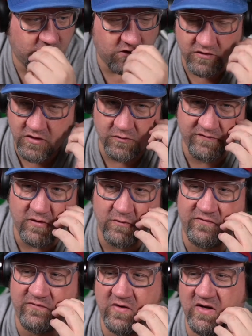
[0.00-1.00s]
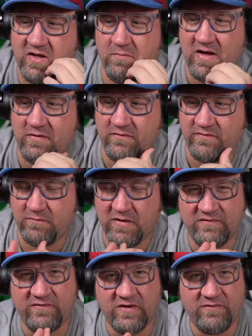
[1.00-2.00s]
You know what's always funny about
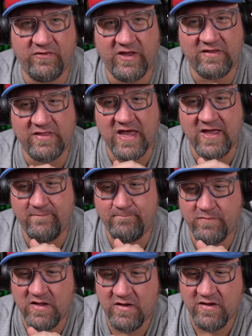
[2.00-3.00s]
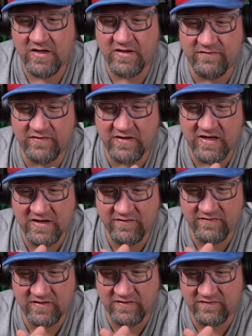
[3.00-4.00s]
stuff like that is, and
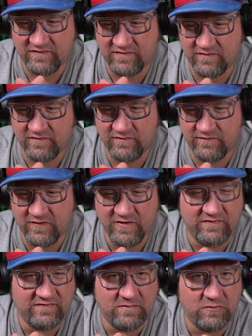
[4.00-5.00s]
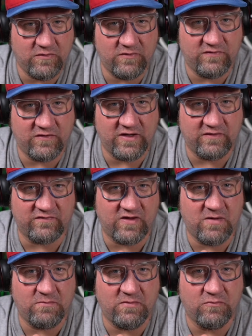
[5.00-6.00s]
it's very similar to like
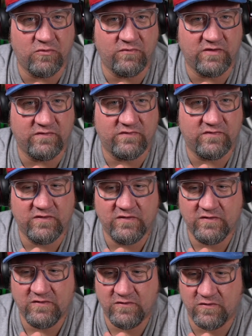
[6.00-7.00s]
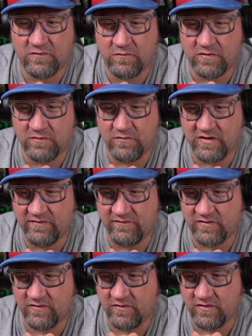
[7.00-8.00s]
zombie movies or
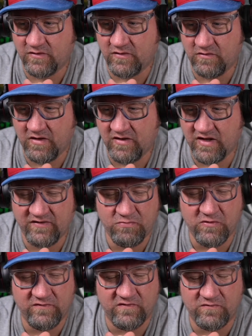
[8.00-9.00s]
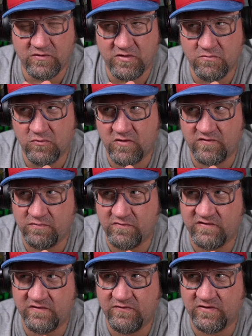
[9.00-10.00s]
whatever, or I suppose it's really more
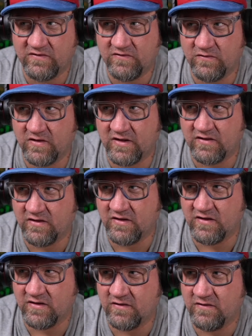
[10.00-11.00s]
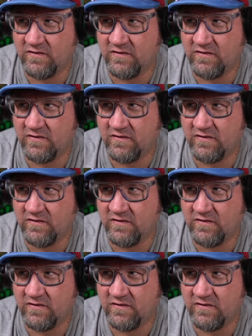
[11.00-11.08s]
specific to like the